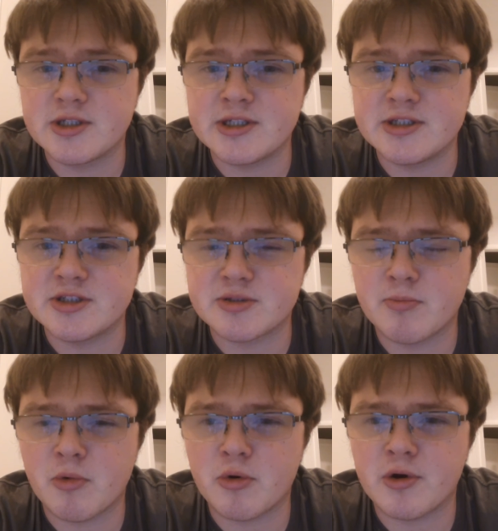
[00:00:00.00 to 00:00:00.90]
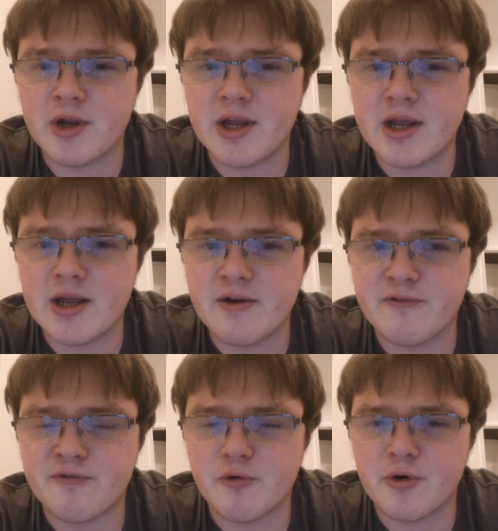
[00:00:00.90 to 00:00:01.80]
is more
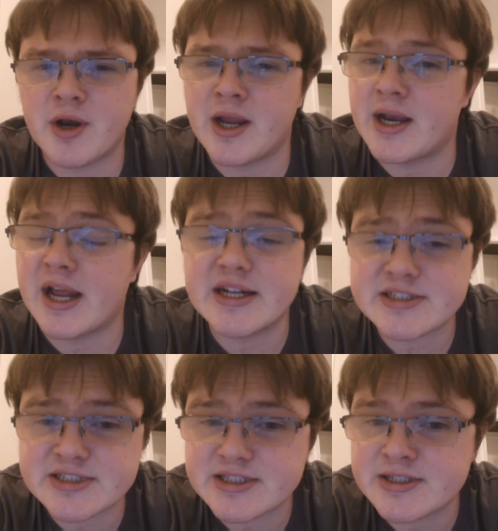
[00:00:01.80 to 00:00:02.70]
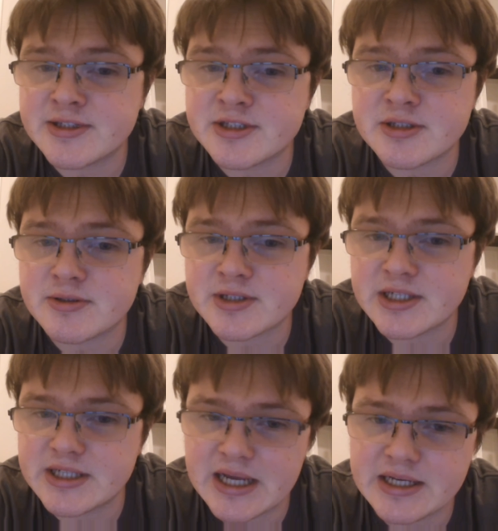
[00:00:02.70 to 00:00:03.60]
for enhancing the d
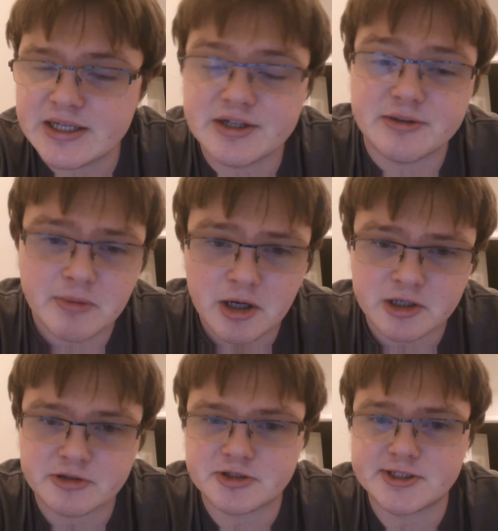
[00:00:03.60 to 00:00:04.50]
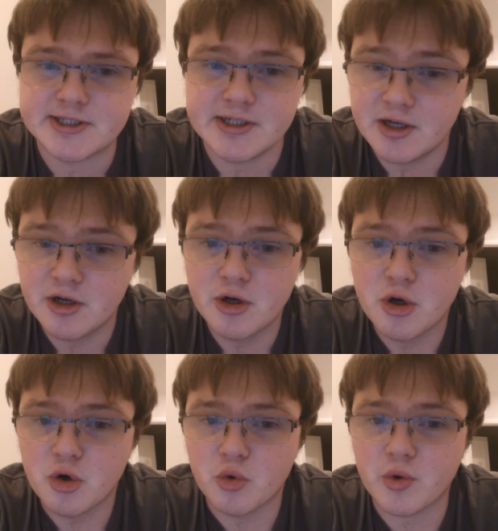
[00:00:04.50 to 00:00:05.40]
Canadian democracy,
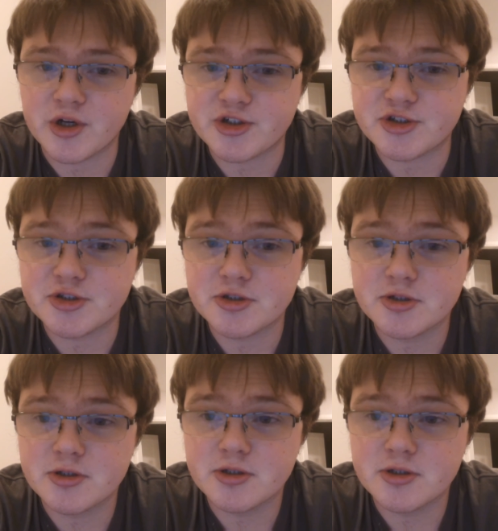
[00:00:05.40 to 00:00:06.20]
which